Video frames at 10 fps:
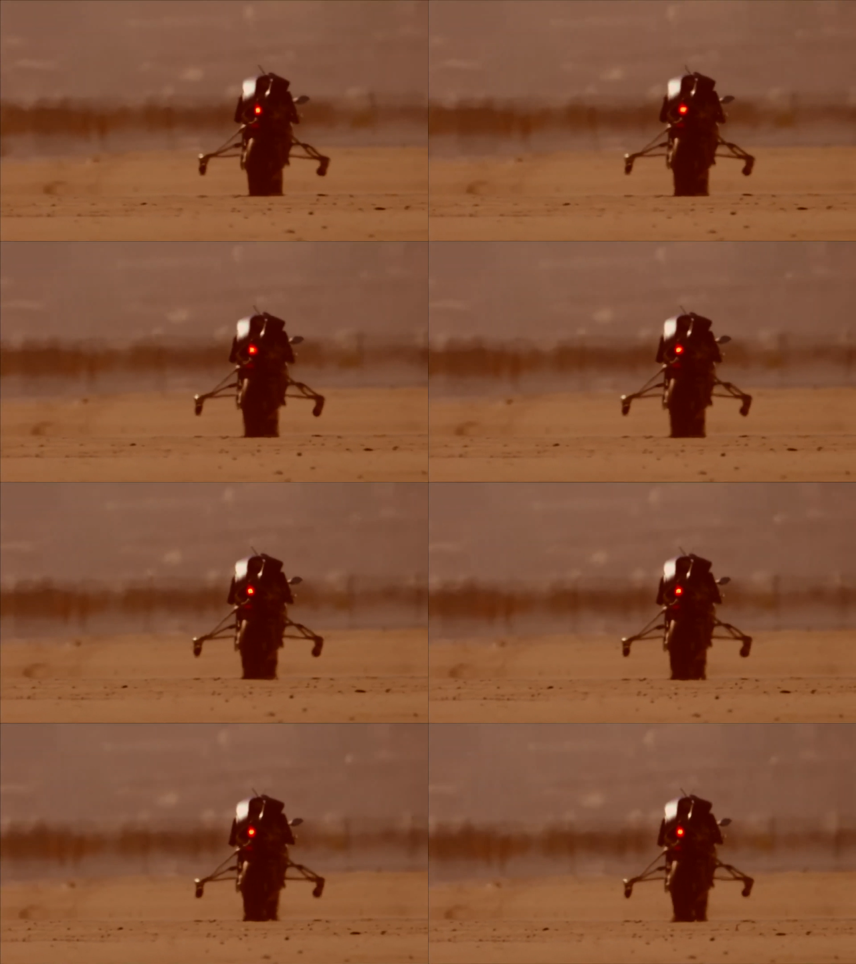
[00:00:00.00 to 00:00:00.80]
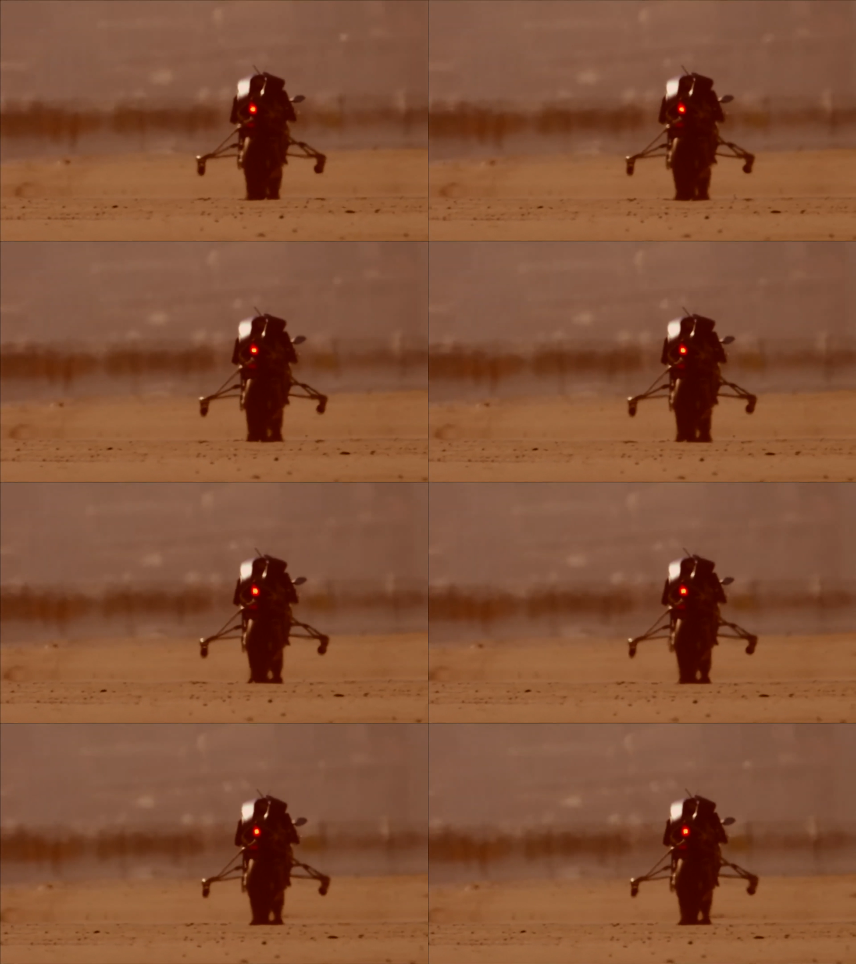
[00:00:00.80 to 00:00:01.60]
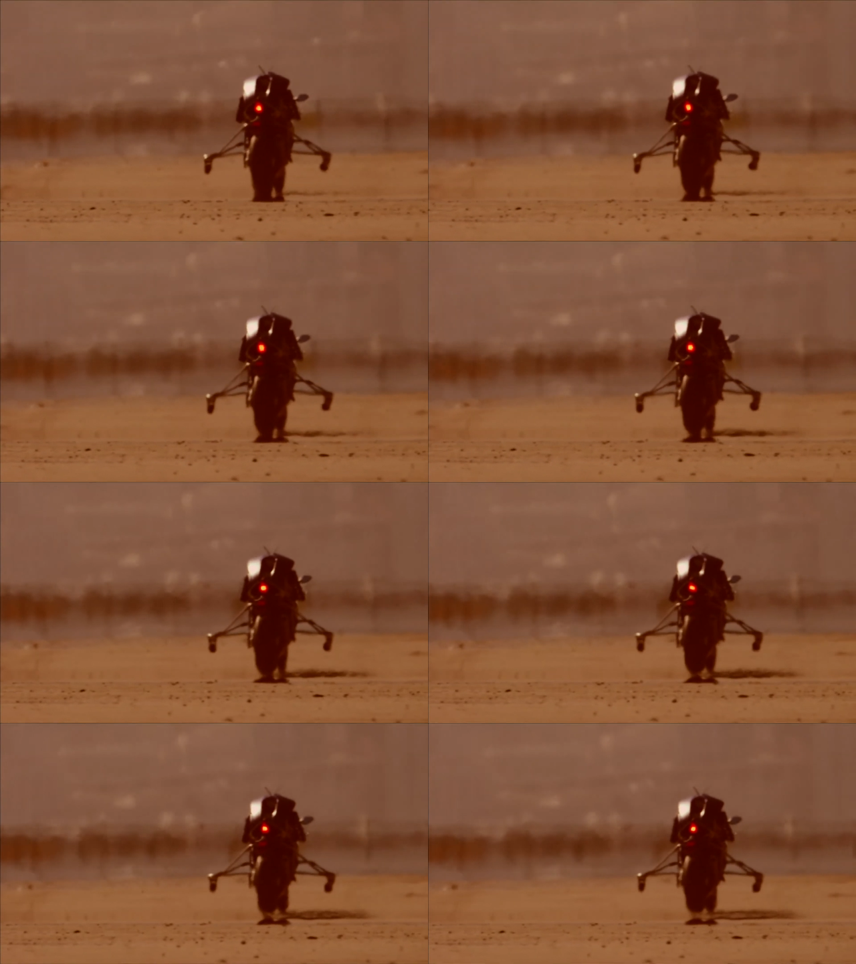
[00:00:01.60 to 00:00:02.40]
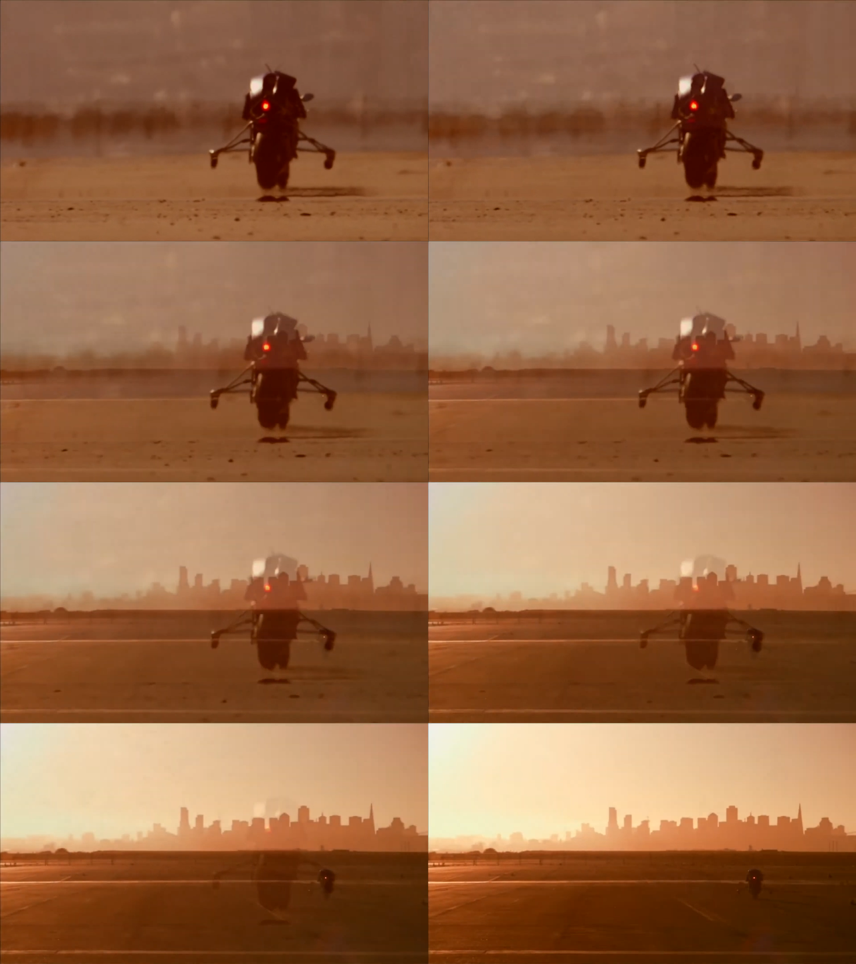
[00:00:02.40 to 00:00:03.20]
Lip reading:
(no speaker visible)